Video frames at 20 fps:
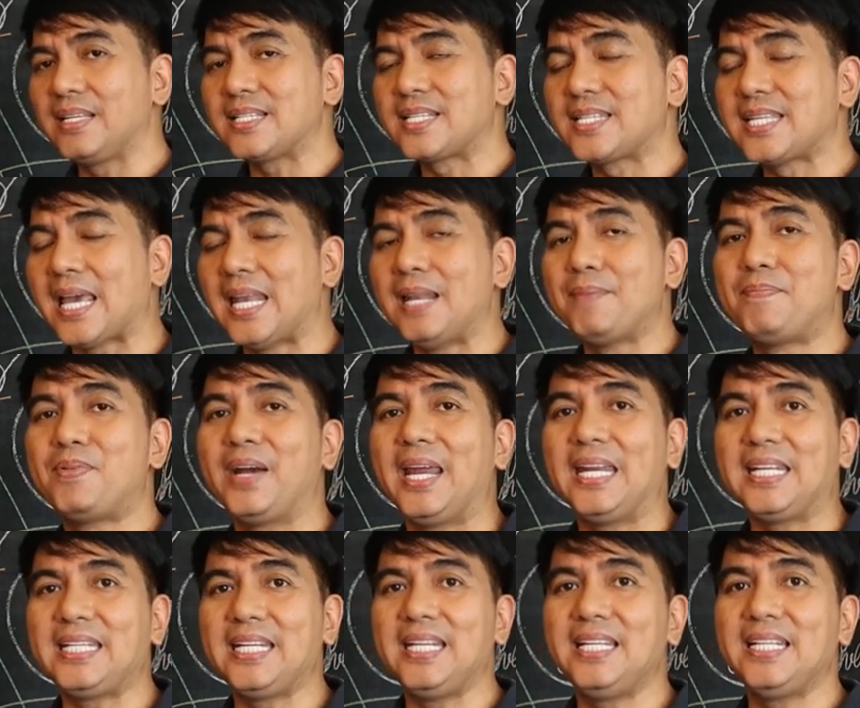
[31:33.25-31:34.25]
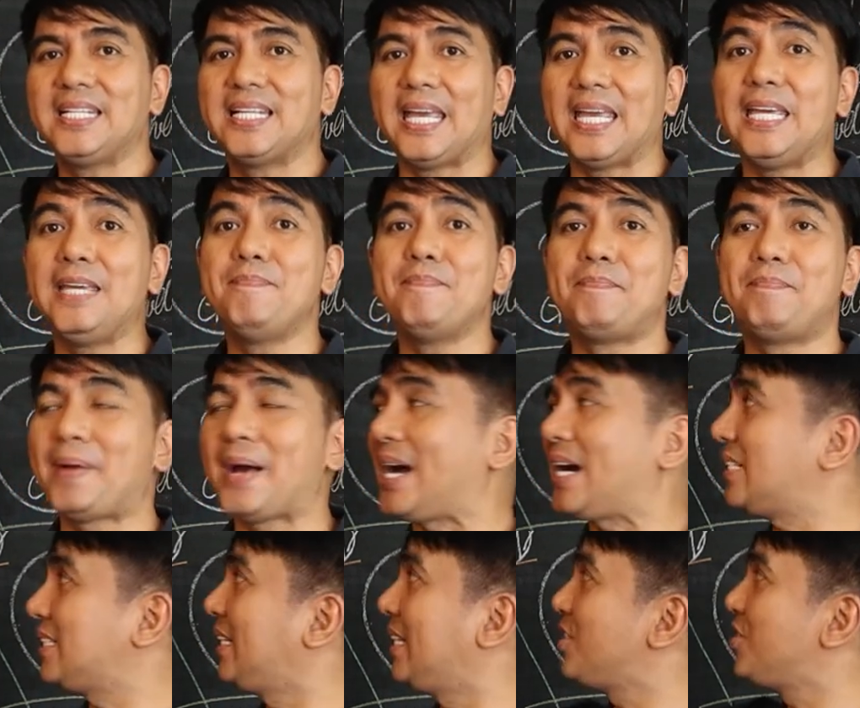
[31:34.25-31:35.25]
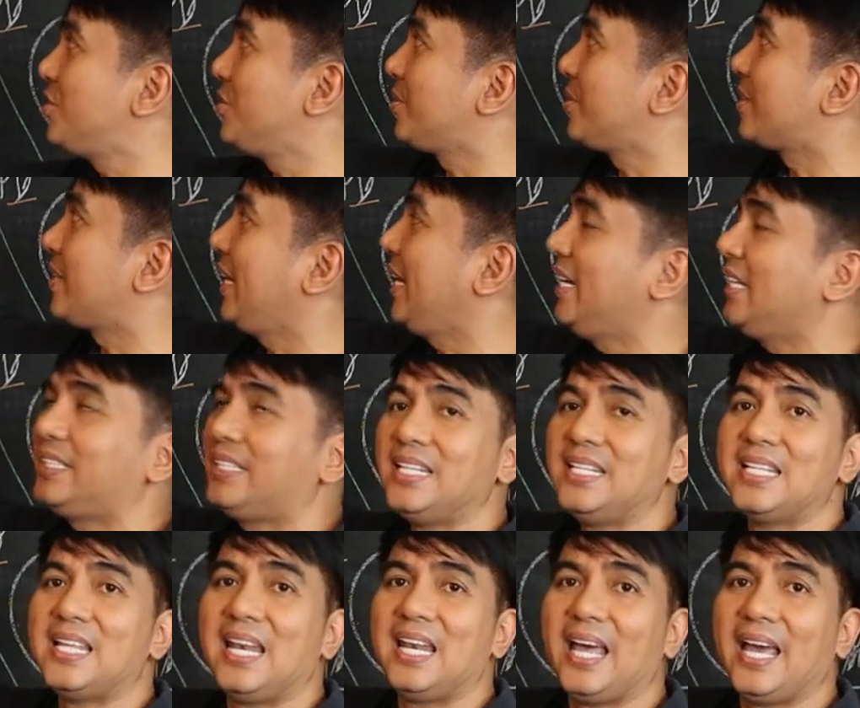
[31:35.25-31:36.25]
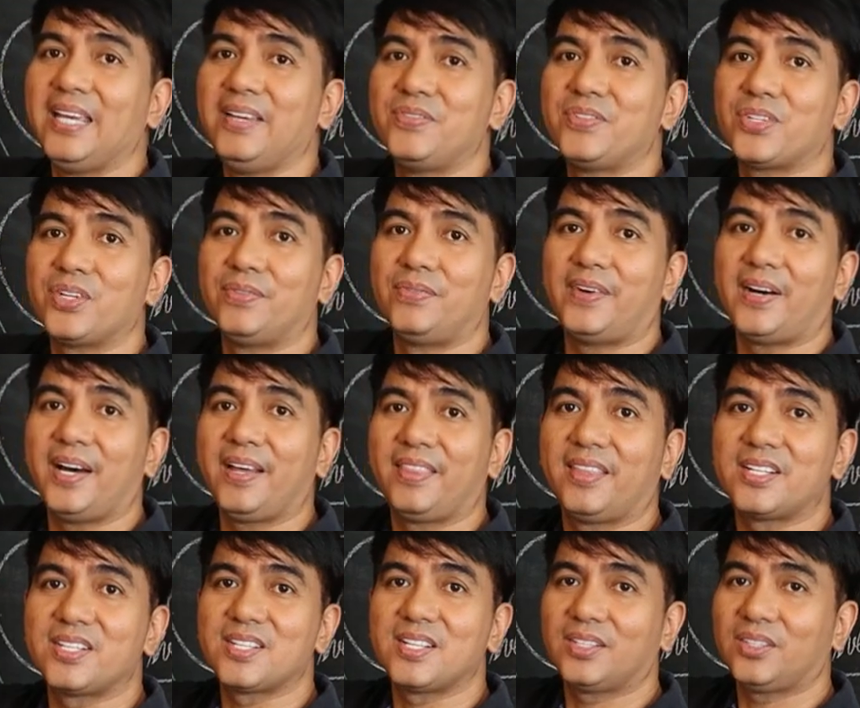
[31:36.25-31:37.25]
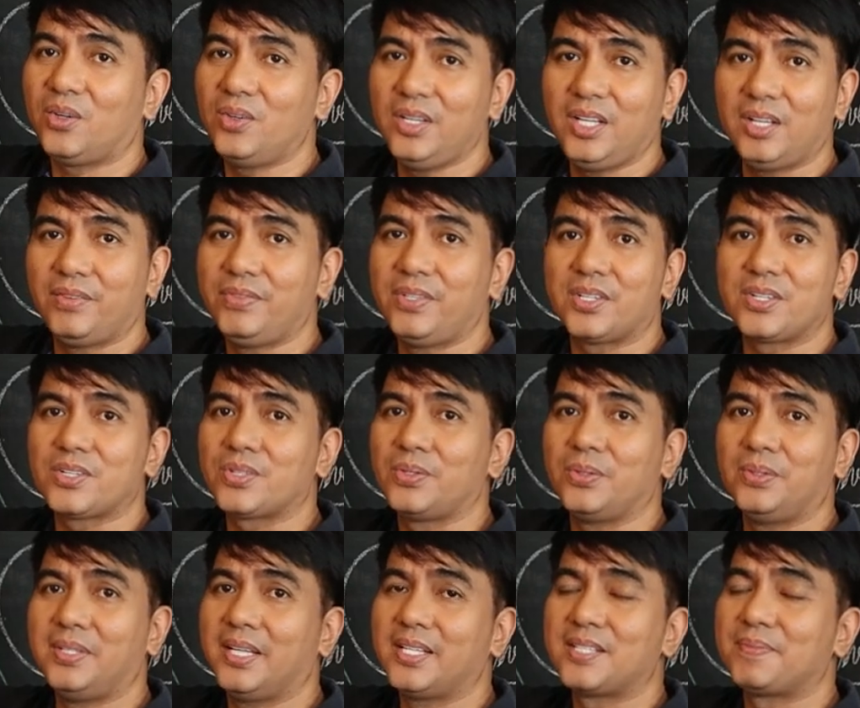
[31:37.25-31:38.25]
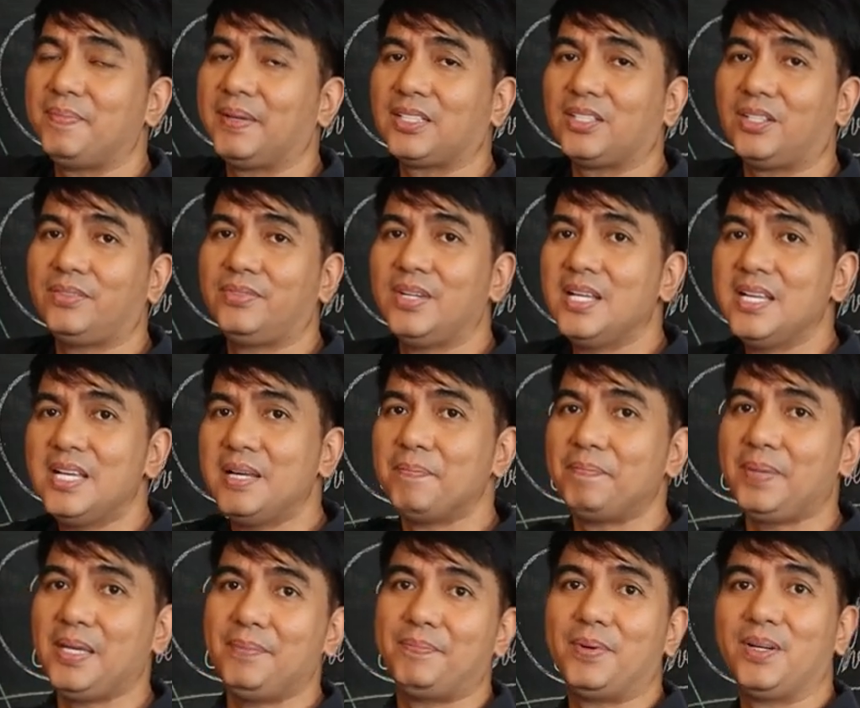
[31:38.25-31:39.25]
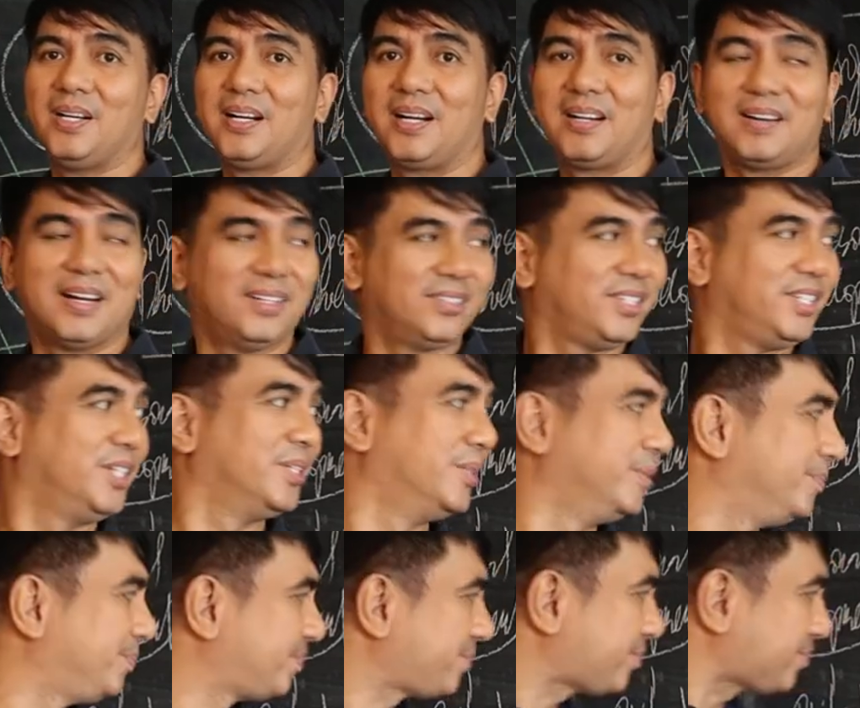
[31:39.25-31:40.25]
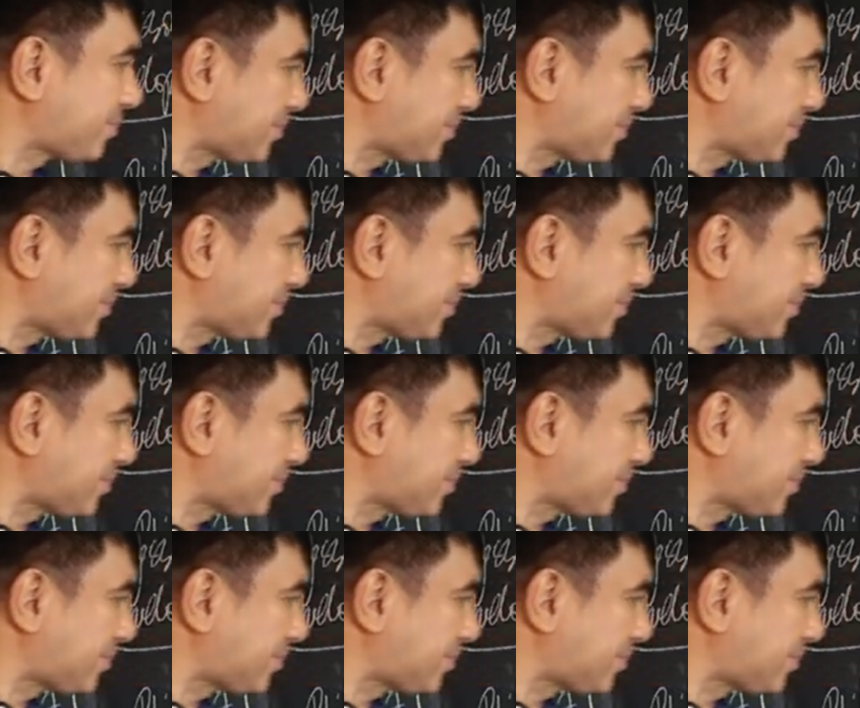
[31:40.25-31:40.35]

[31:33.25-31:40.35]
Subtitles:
celebrating the impact that you create in the lives of others, not only of your students, but of people around you.